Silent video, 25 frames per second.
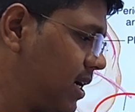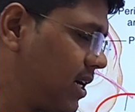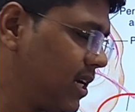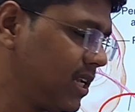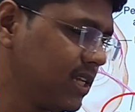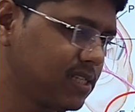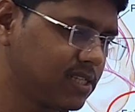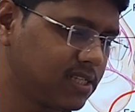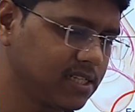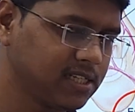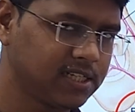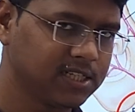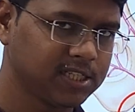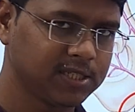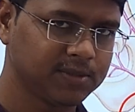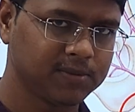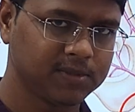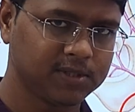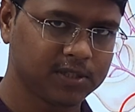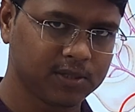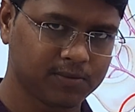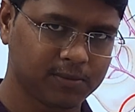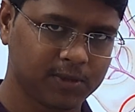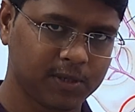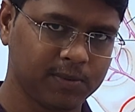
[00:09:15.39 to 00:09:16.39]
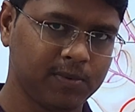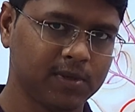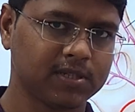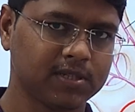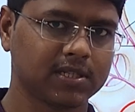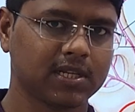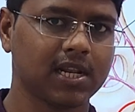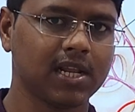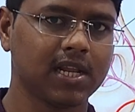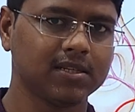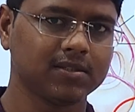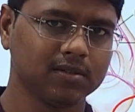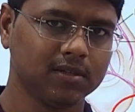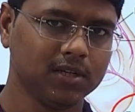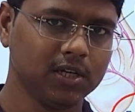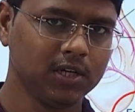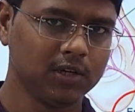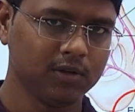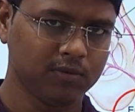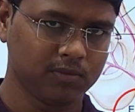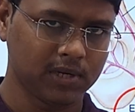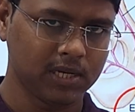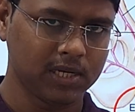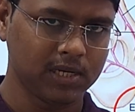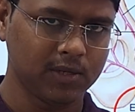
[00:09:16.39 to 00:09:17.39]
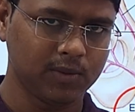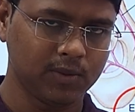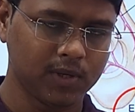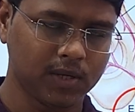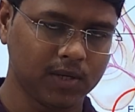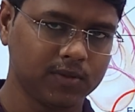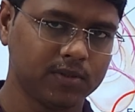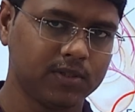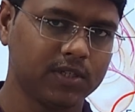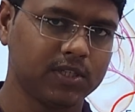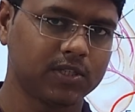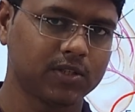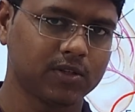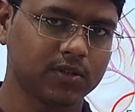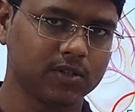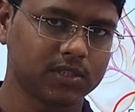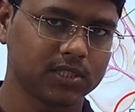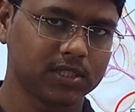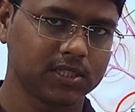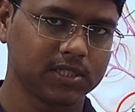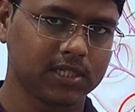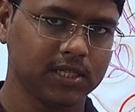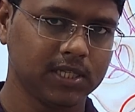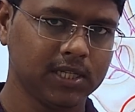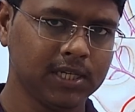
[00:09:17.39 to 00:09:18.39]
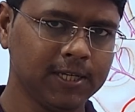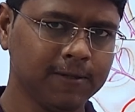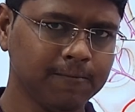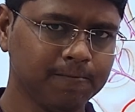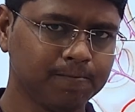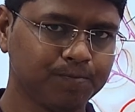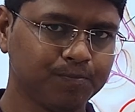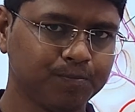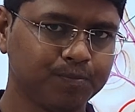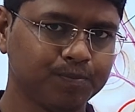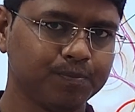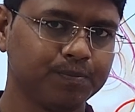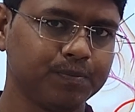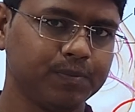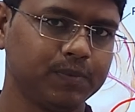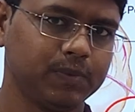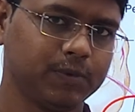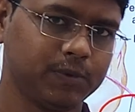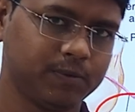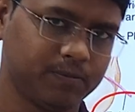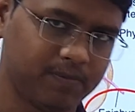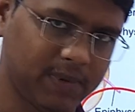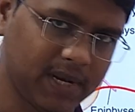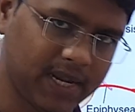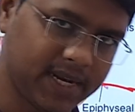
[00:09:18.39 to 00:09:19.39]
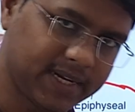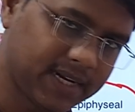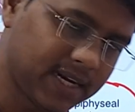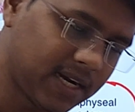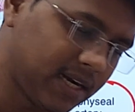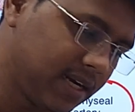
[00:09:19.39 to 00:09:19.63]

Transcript: and LC-DCP in the previous class while we were discussing the plate